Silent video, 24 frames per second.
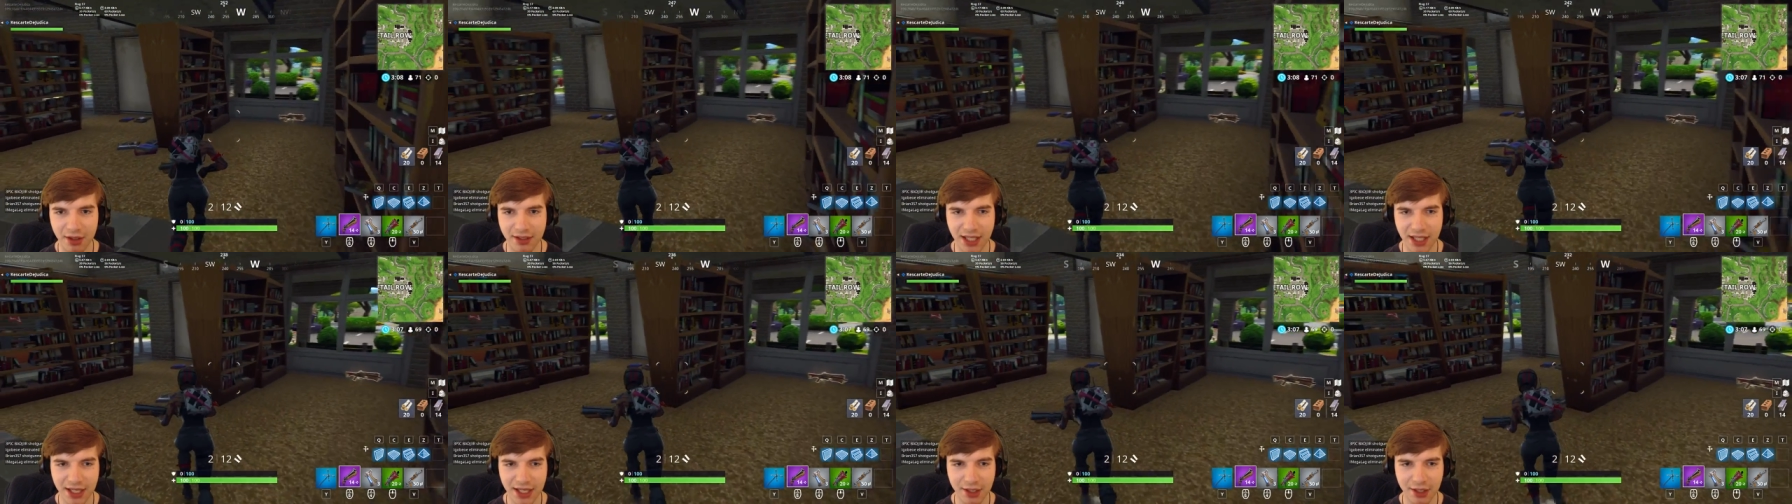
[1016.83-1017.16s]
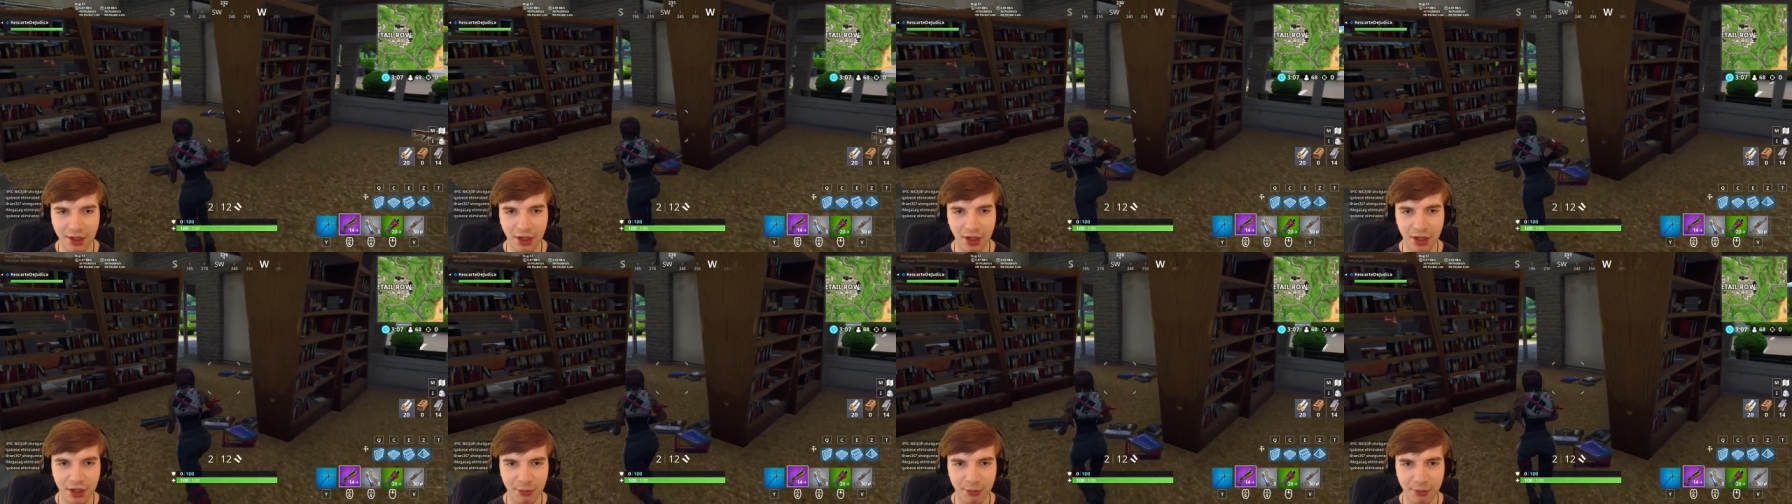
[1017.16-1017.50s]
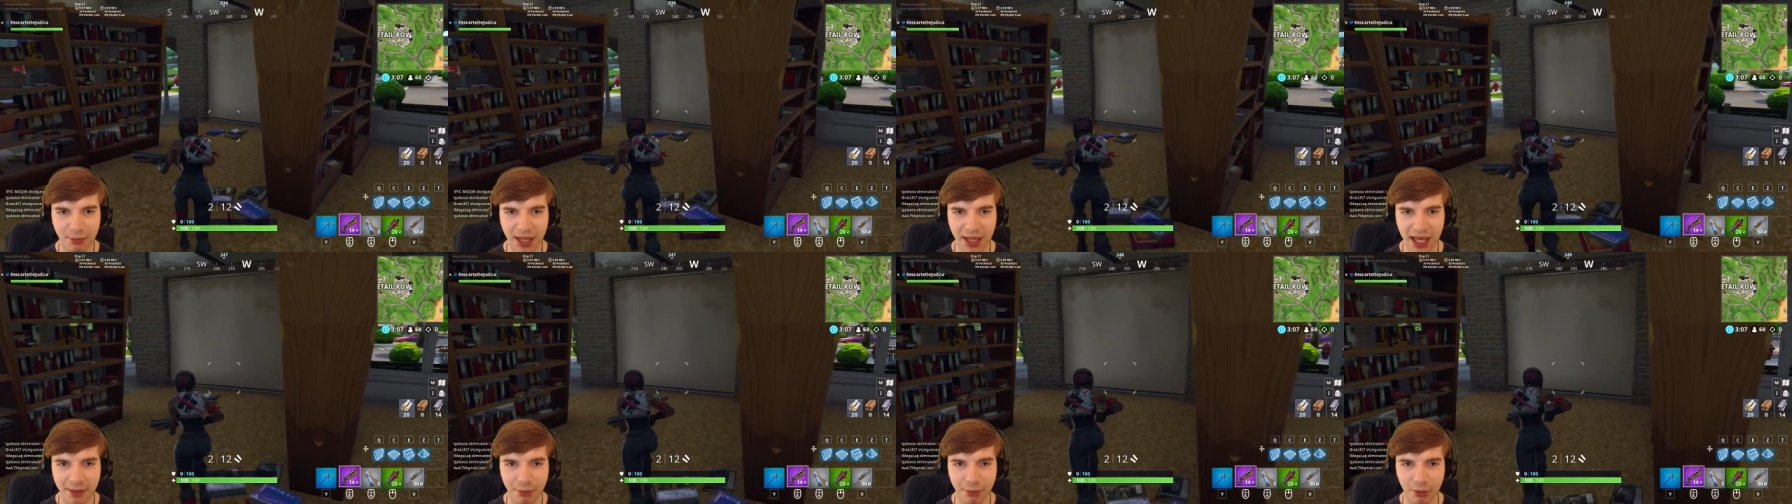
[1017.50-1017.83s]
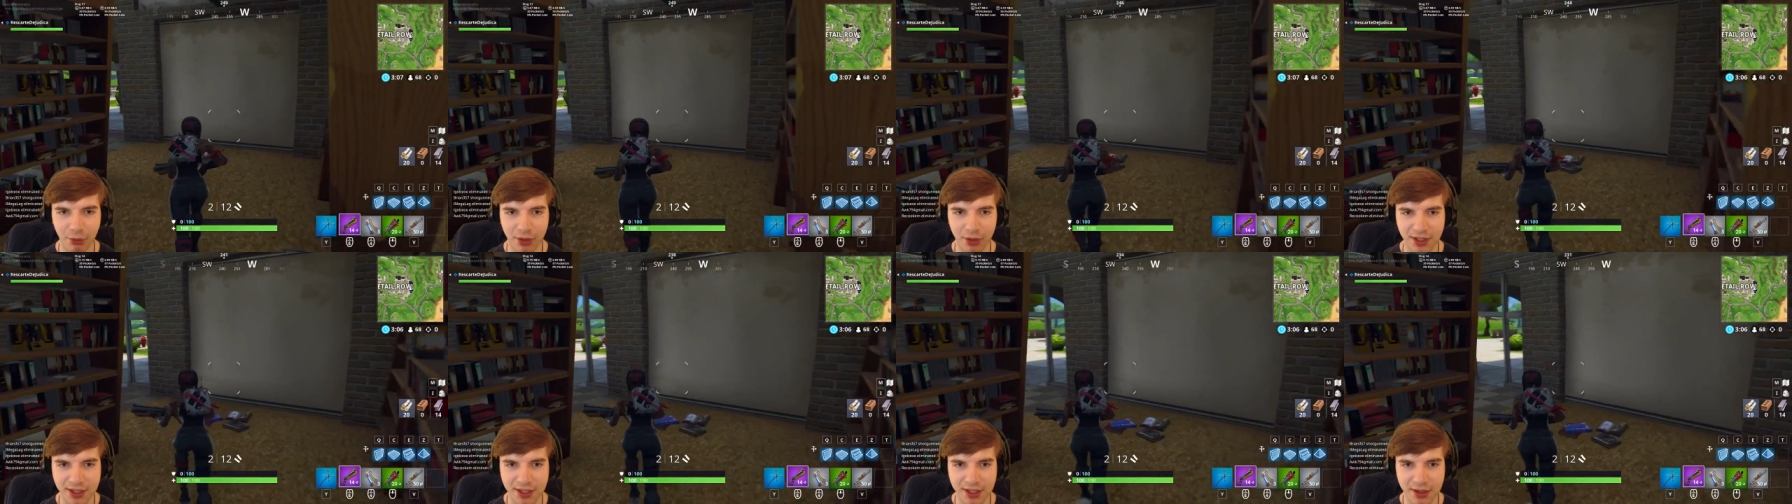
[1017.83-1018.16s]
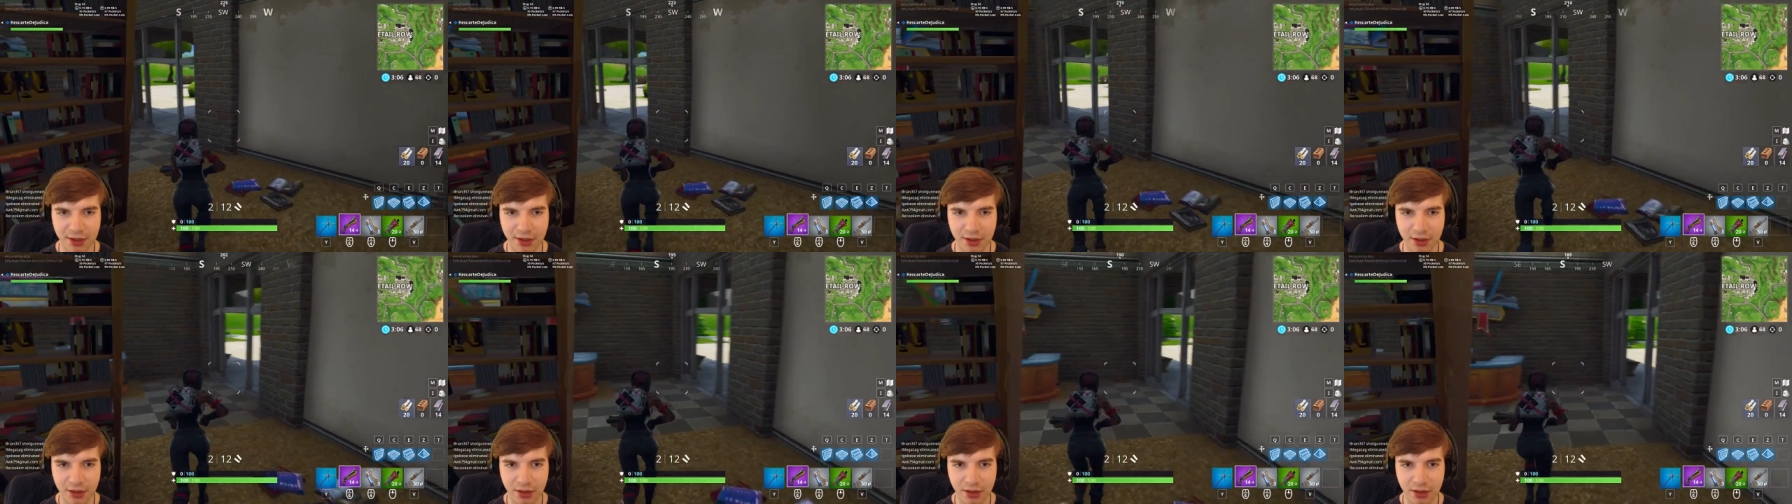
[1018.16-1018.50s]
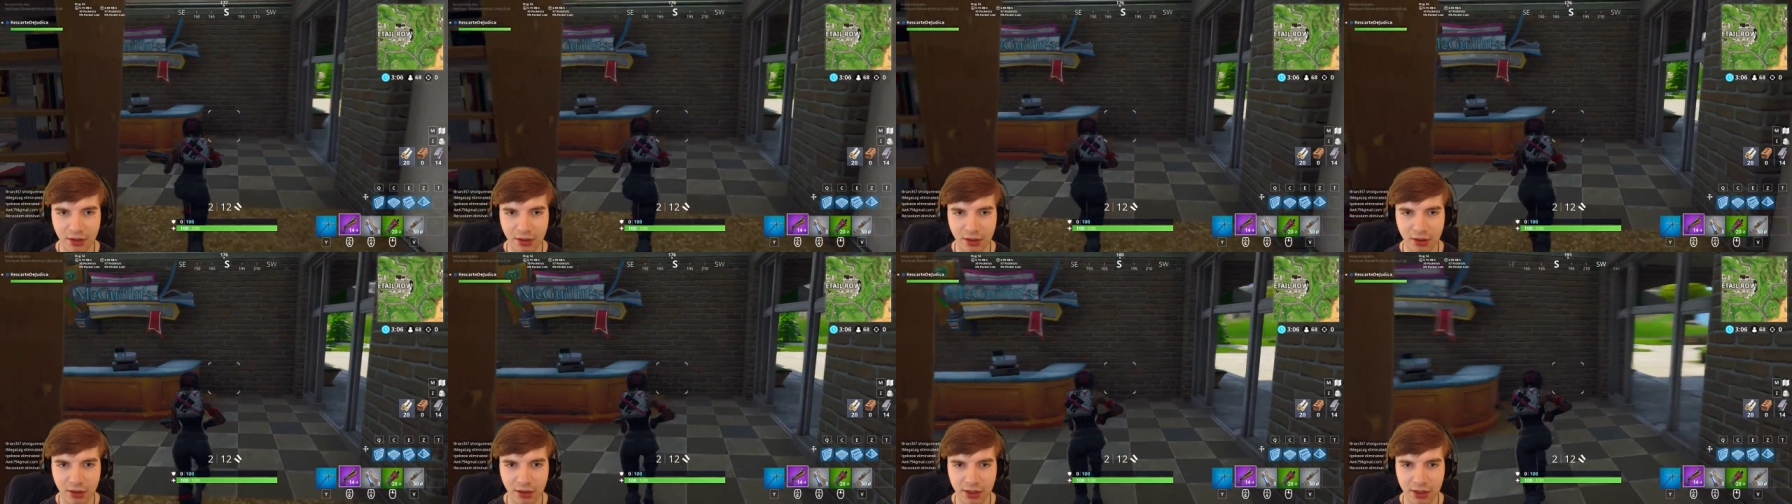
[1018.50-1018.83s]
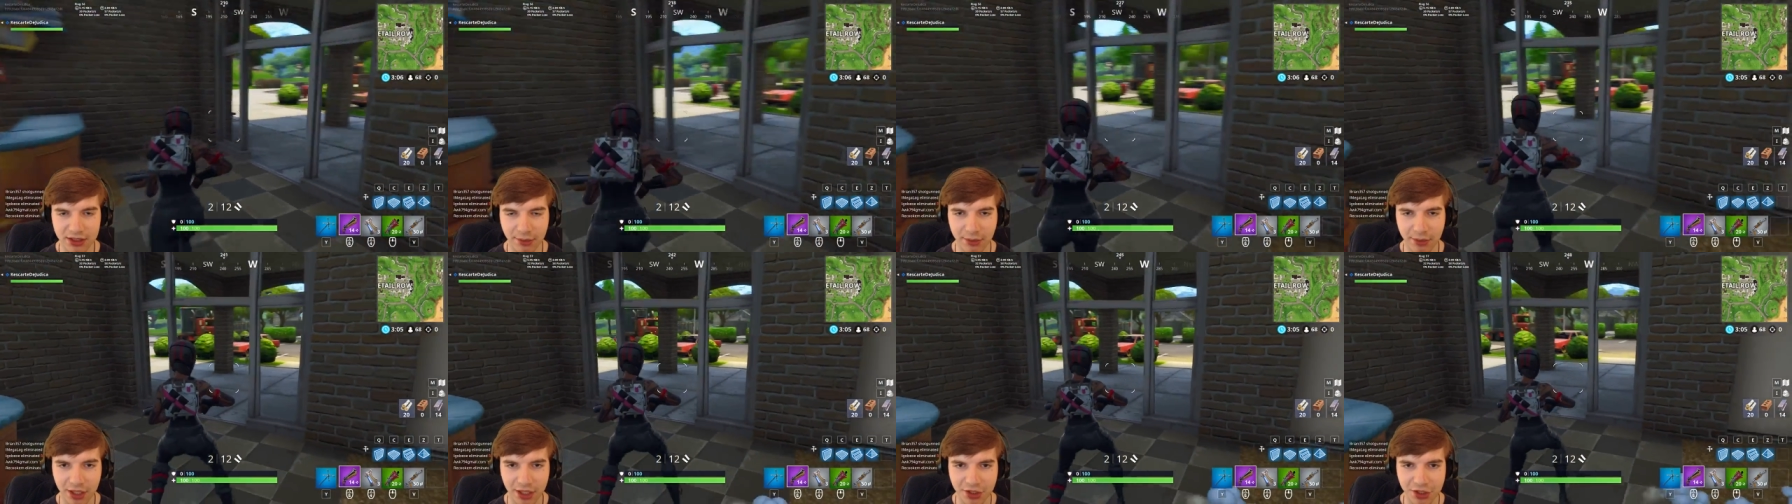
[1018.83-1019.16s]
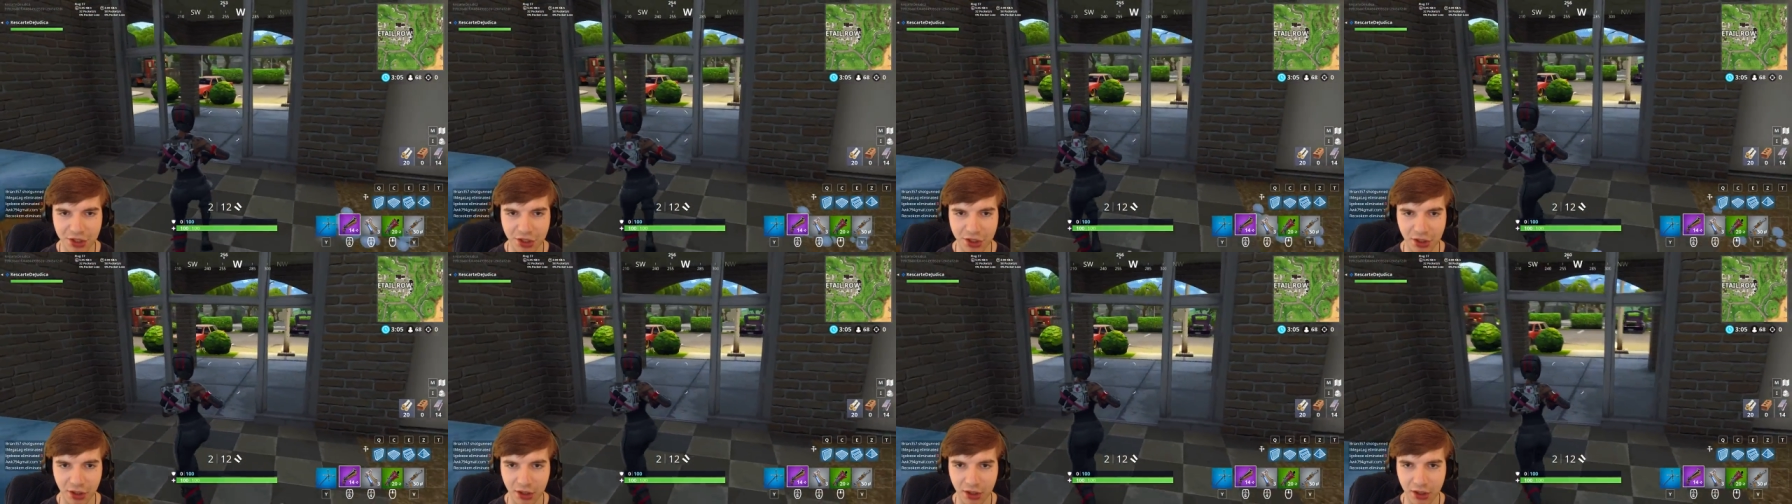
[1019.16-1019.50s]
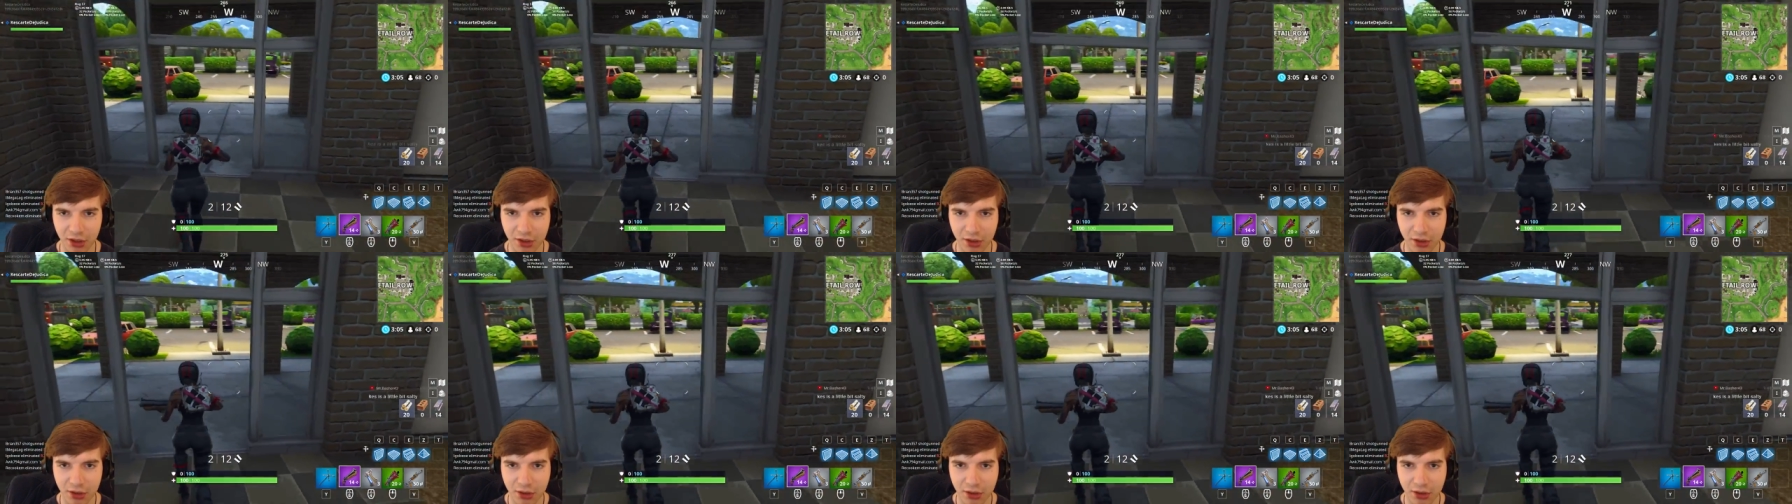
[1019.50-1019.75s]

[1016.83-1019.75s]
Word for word: Is that good or bad, boys? Because I'm not sure.